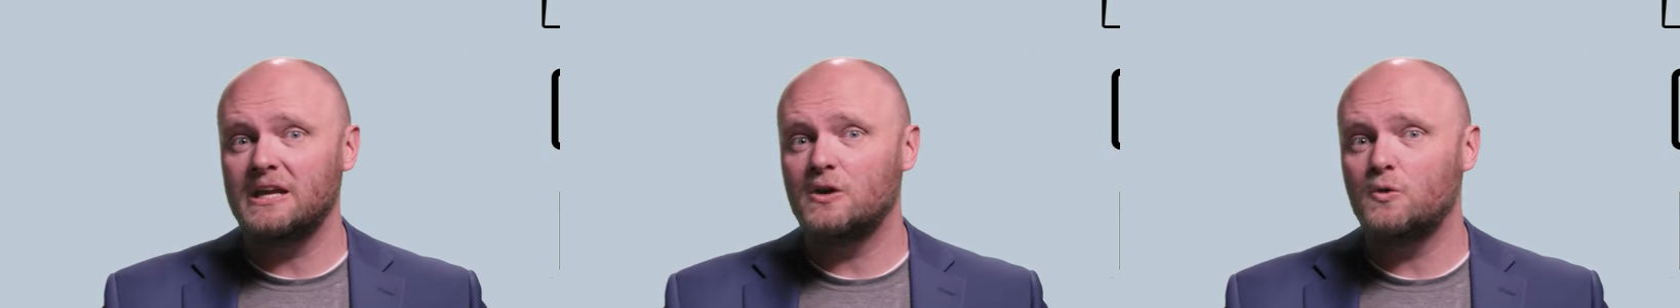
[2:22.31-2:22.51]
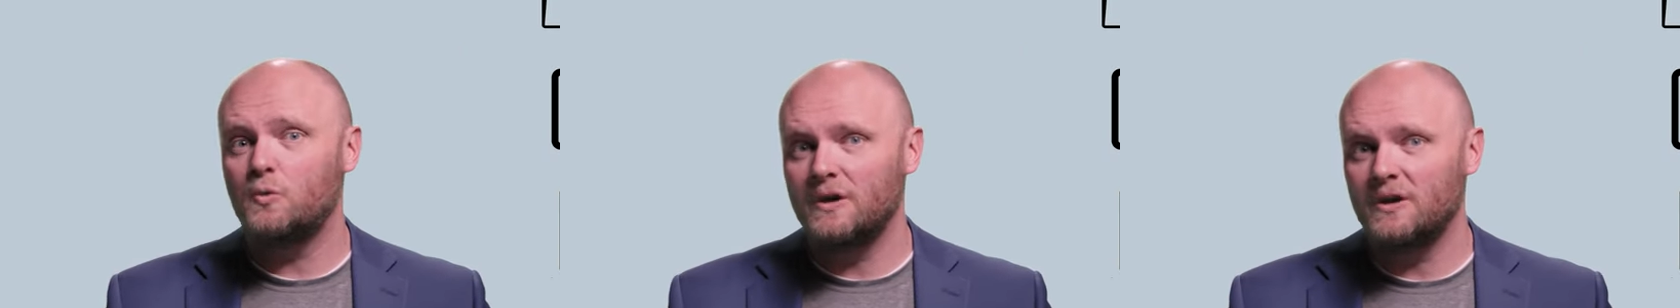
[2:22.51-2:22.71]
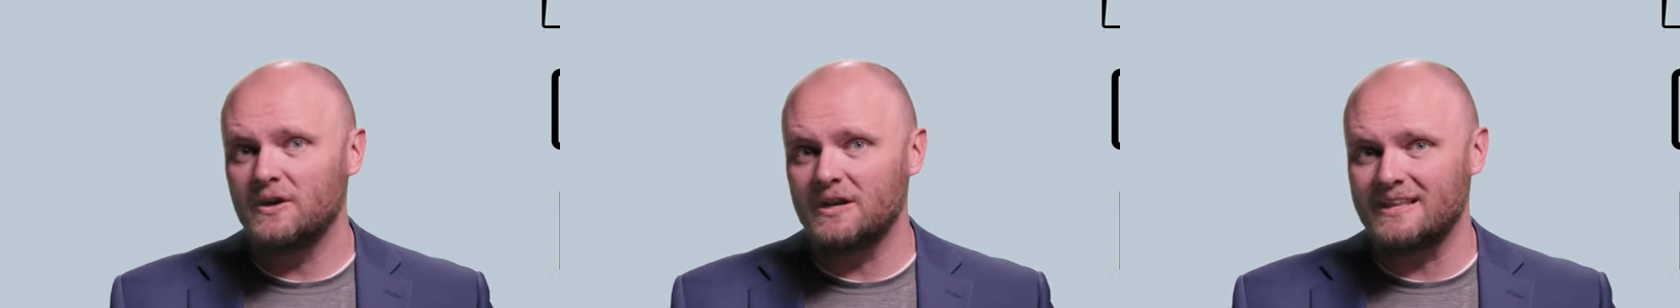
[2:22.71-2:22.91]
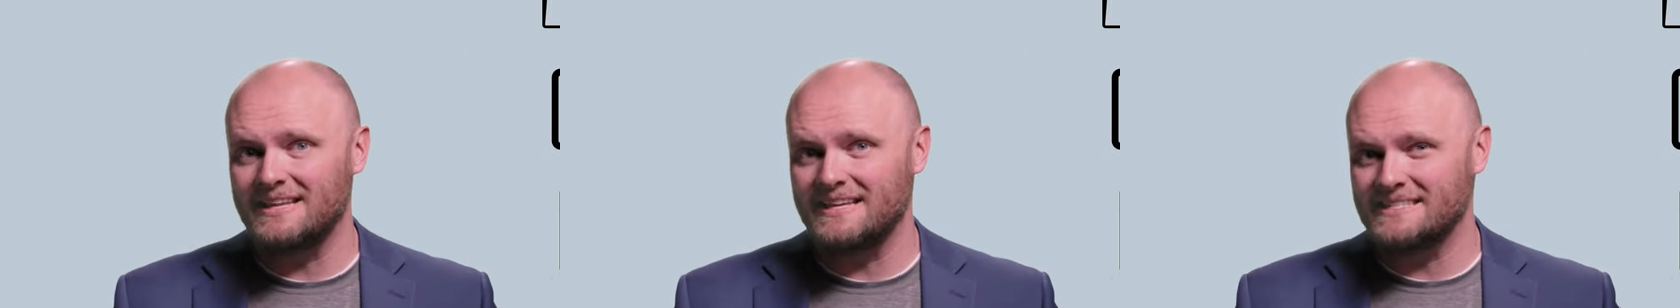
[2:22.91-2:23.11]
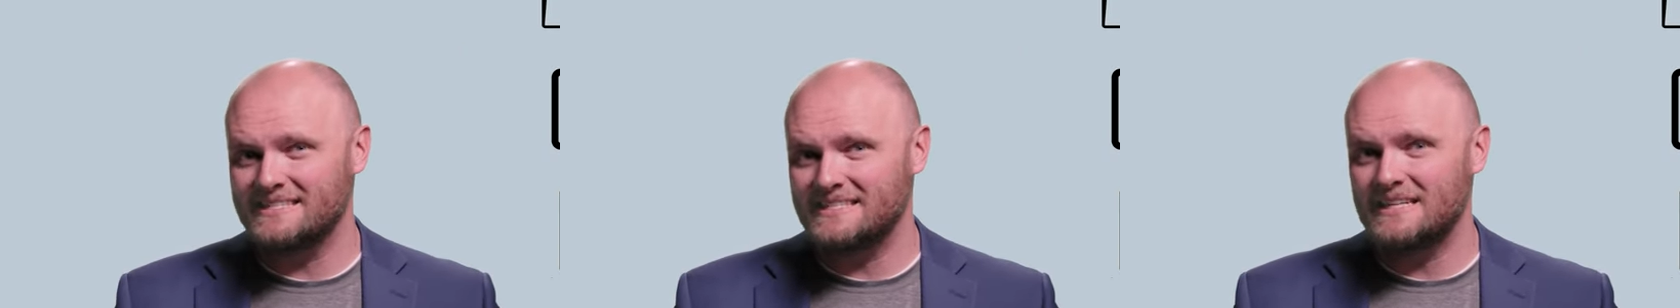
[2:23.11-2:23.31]
query
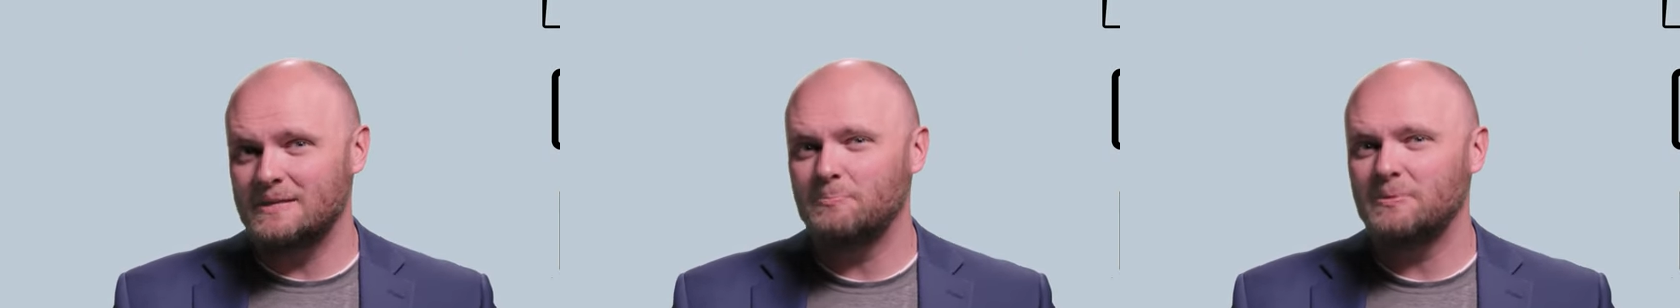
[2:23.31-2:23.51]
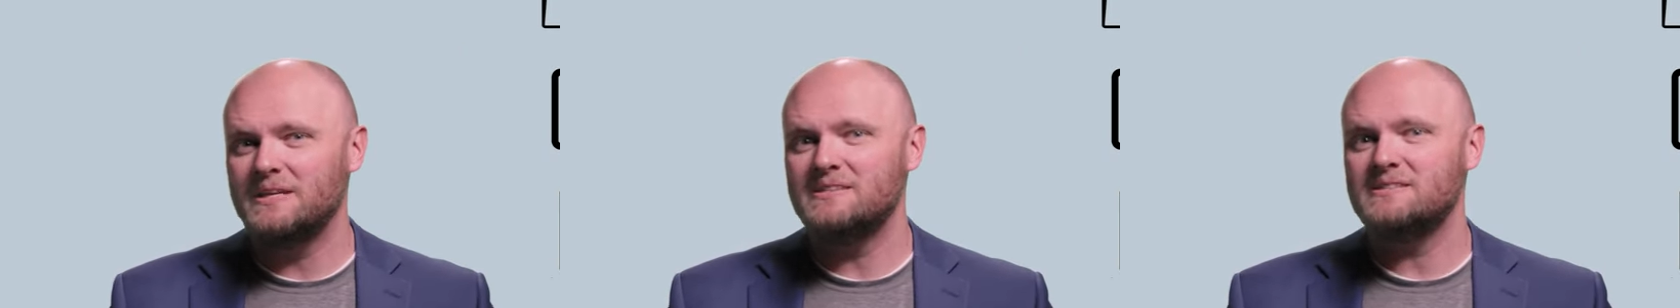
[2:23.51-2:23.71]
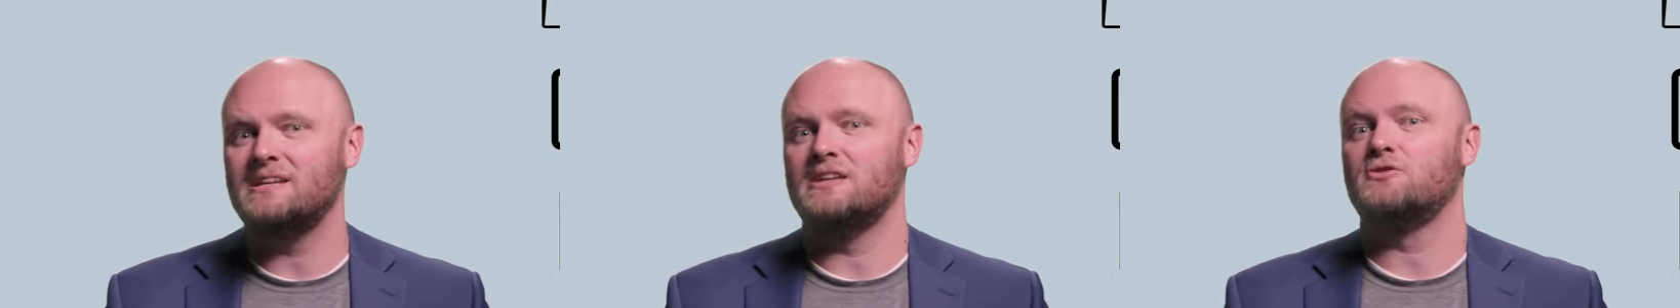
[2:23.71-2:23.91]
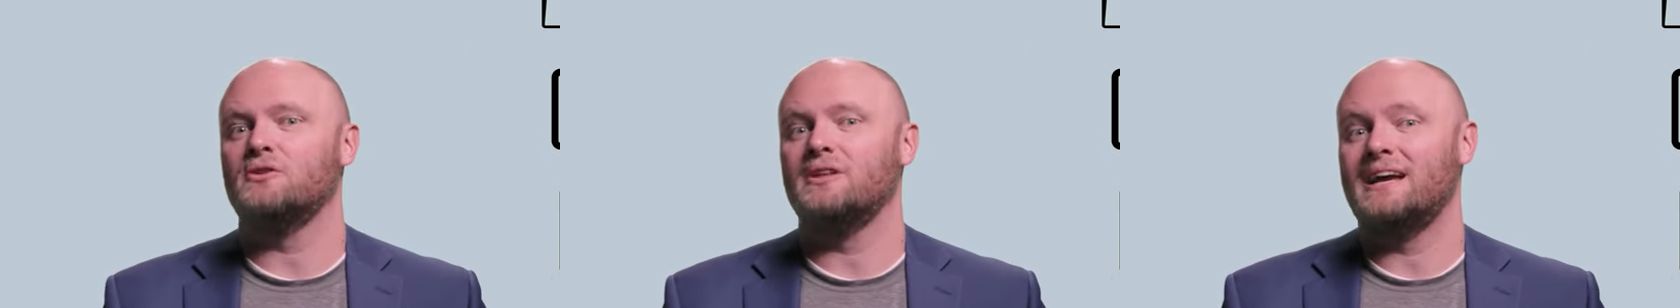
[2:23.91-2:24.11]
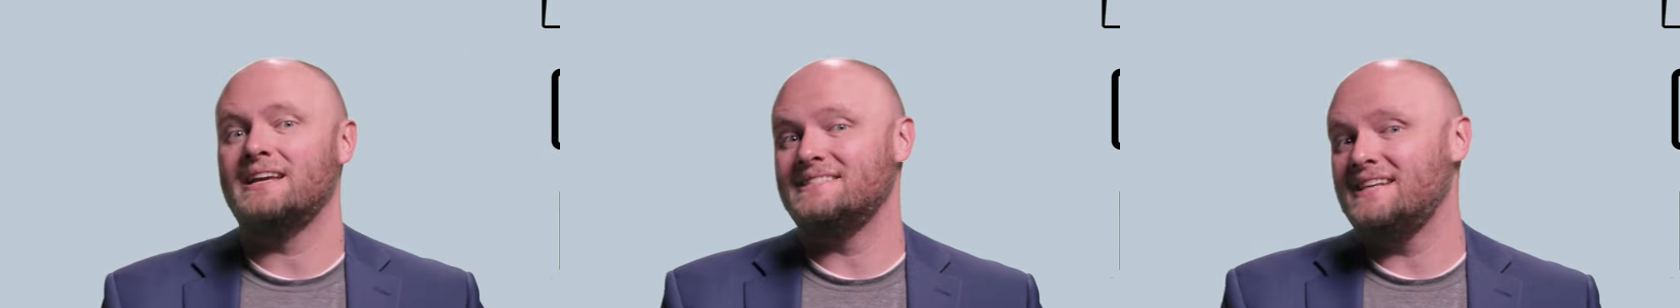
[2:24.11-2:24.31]
these deeply
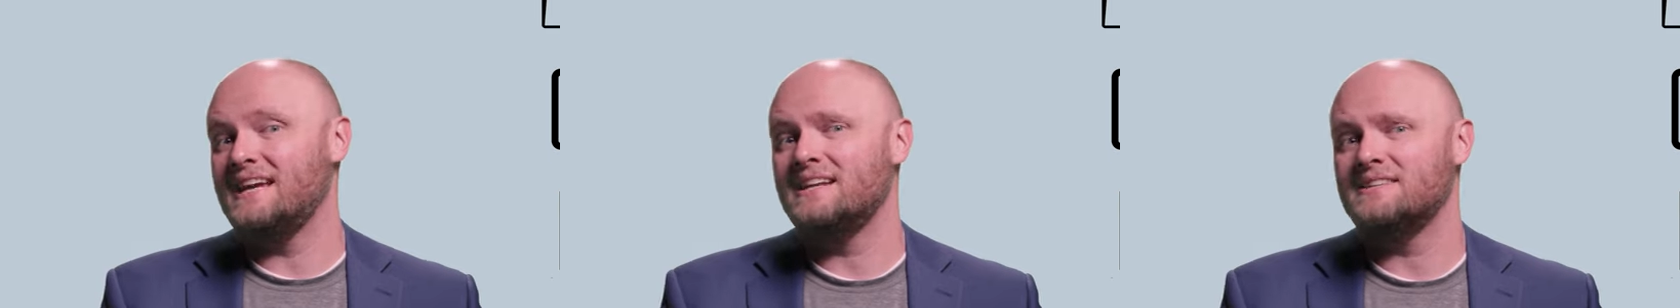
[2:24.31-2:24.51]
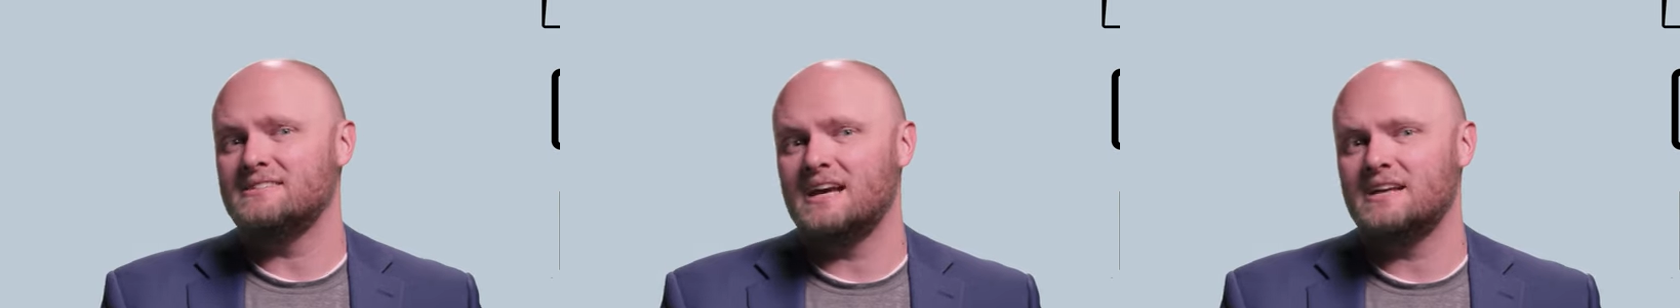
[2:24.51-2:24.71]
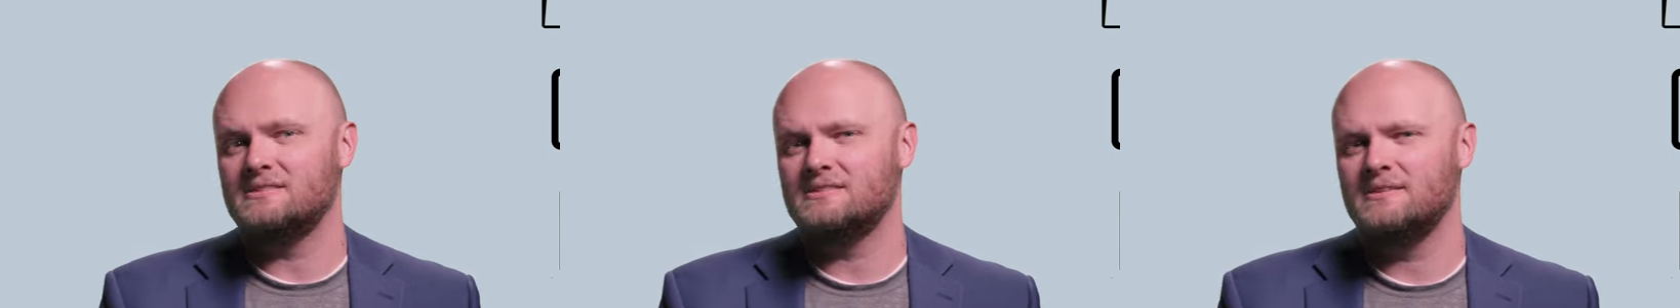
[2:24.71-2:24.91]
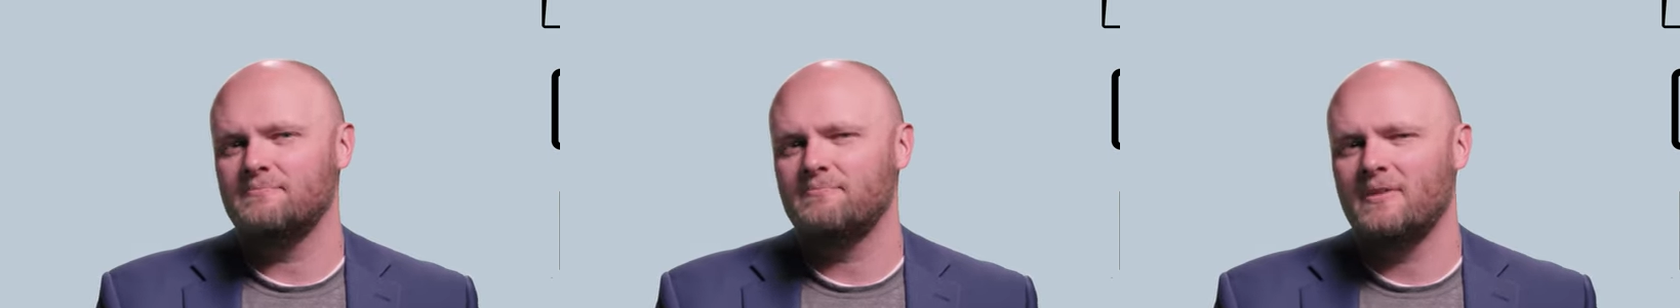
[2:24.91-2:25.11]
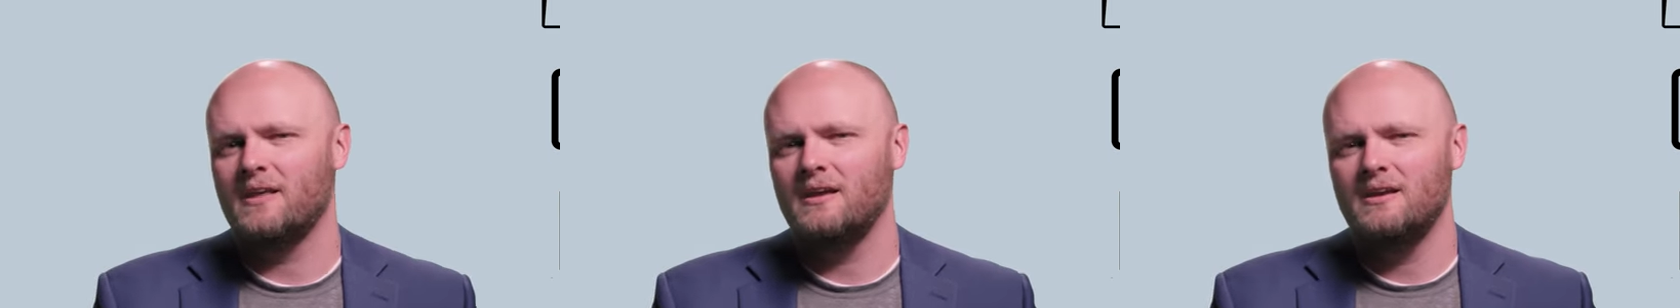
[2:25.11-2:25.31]
centralized data sets.
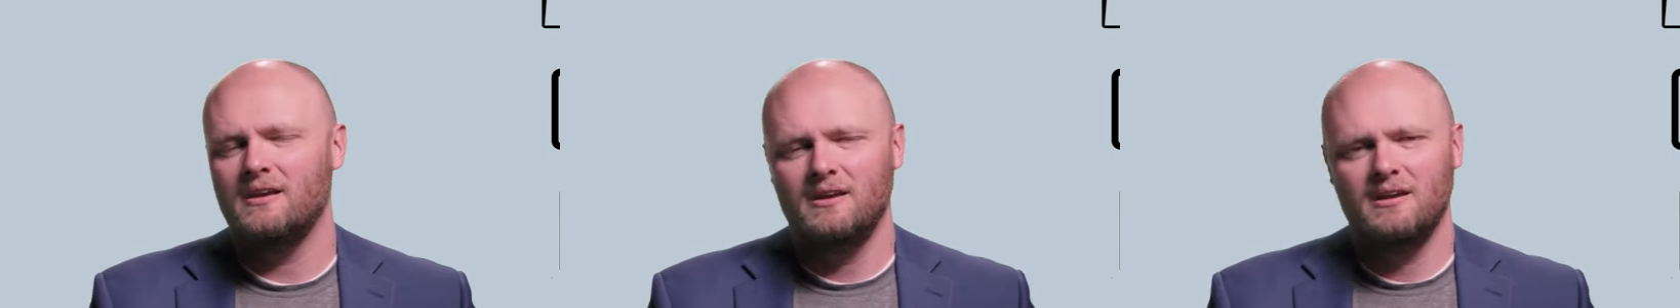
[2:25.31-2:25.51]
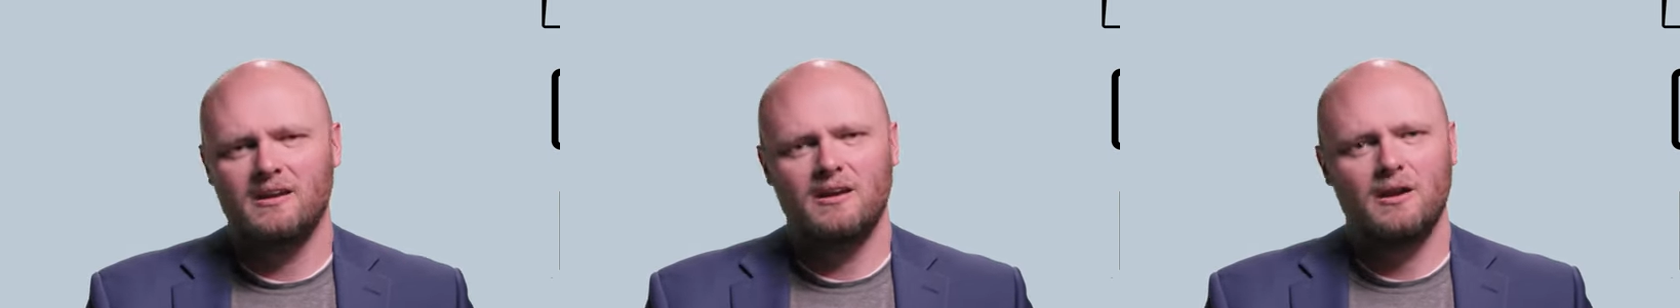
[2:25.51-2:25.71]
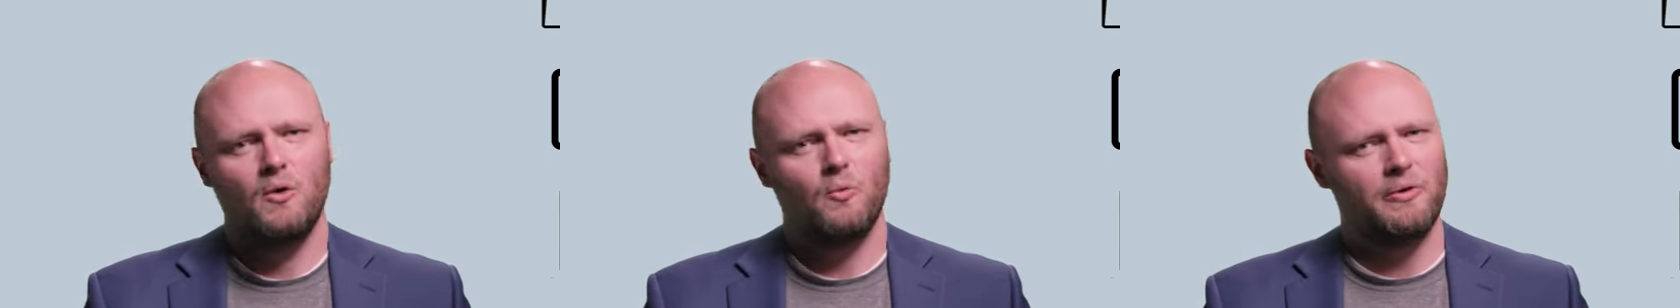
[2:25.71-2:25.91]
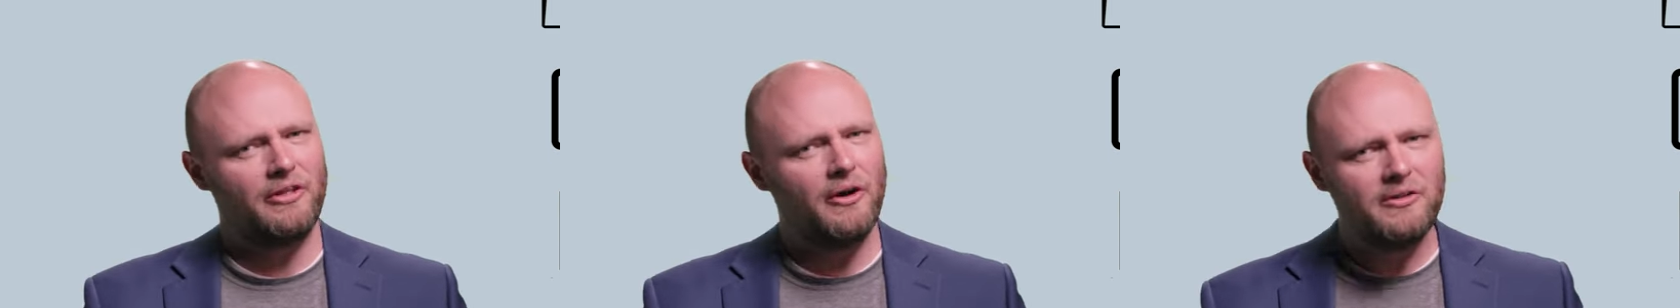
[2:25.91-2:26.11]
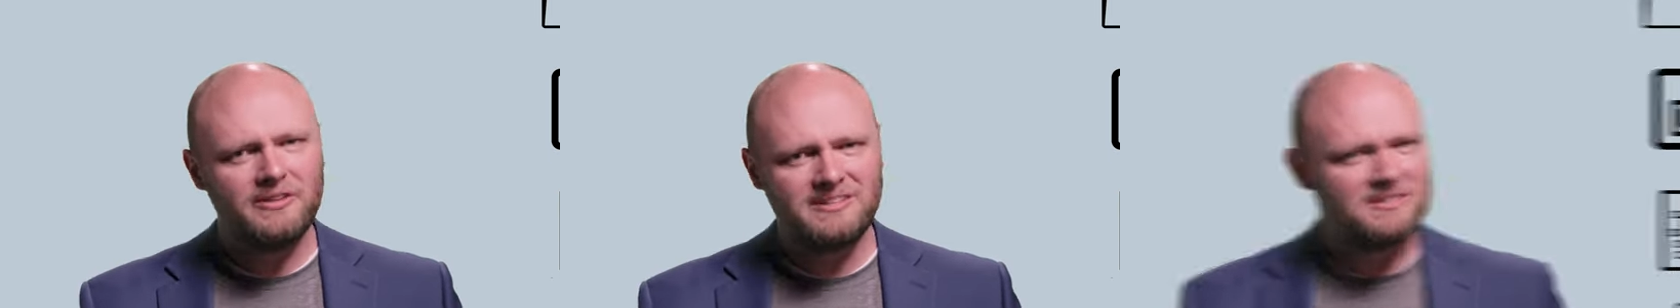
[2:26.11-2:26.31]
With
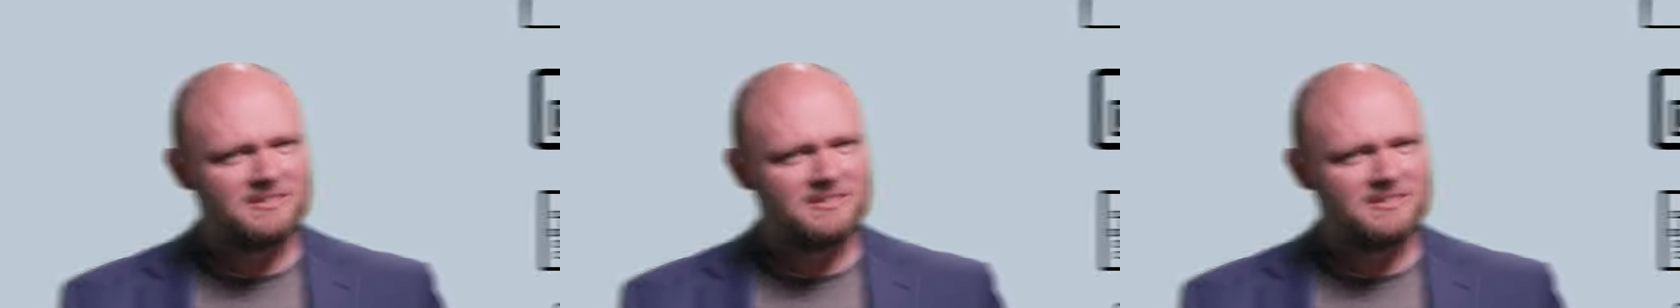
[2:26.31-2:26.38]
all this